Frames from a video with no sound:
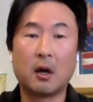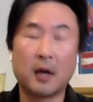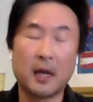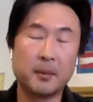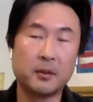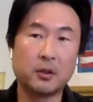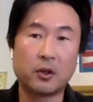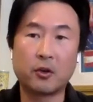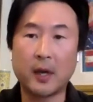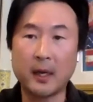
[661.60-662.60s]
are able to
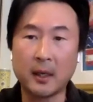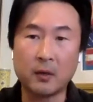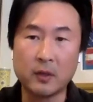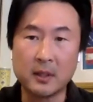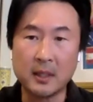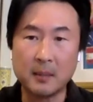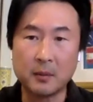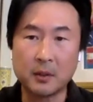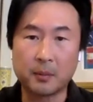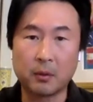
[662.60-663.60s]
create and
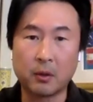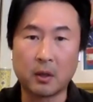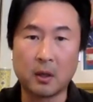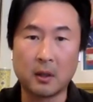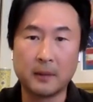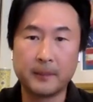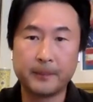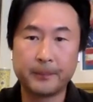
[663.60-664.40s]
redeem with the protocol.